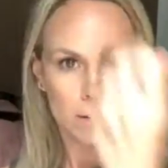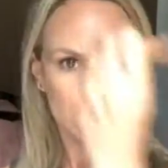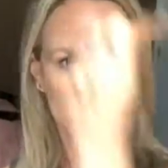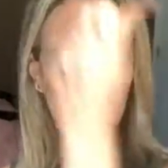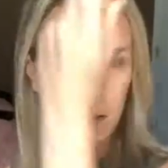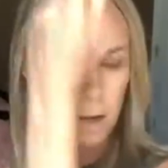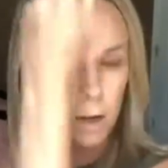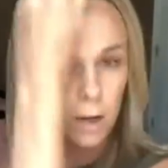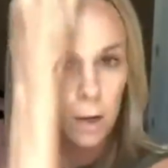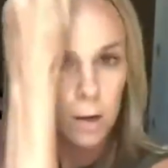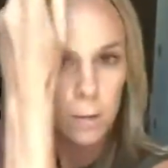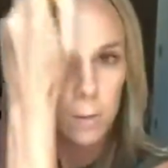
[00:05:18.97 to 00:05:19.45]

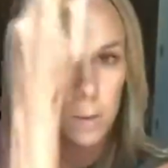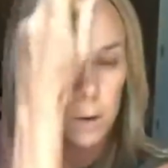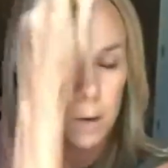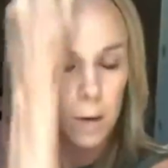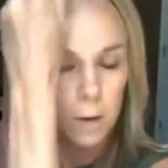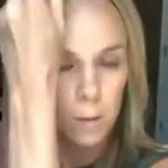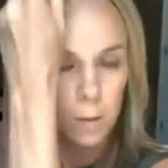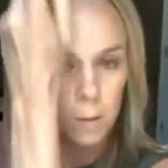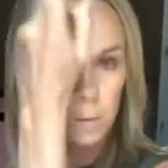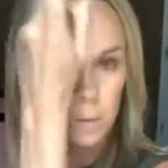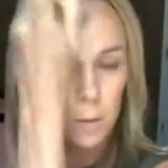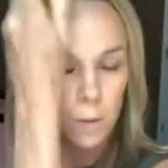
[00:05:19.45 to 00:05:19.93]
Okay, we're gonna
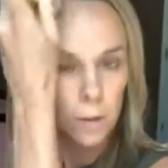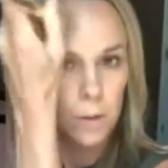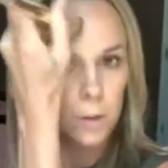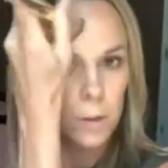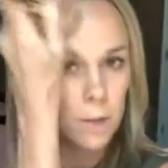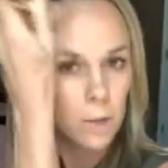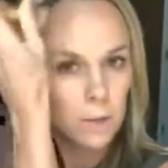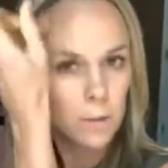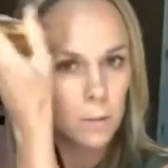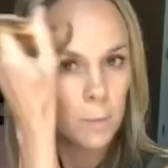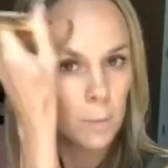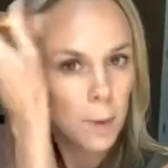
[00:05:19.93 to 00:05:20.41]
push
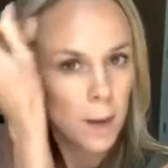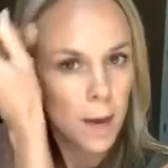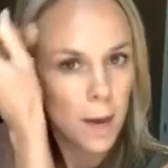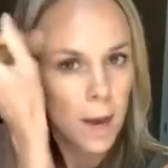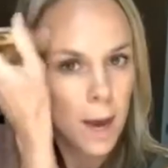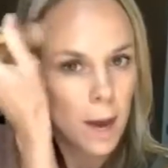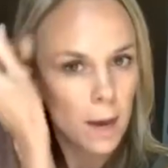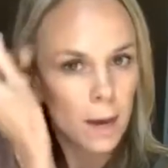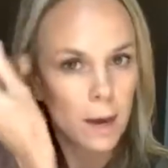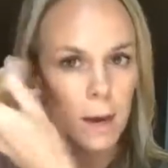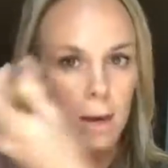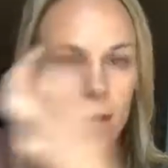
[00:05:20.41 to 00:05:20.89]
this
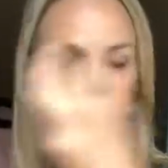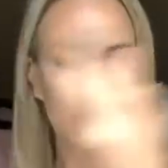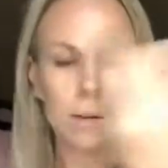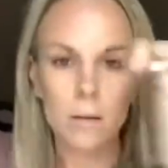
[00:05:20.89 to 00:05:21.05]
back.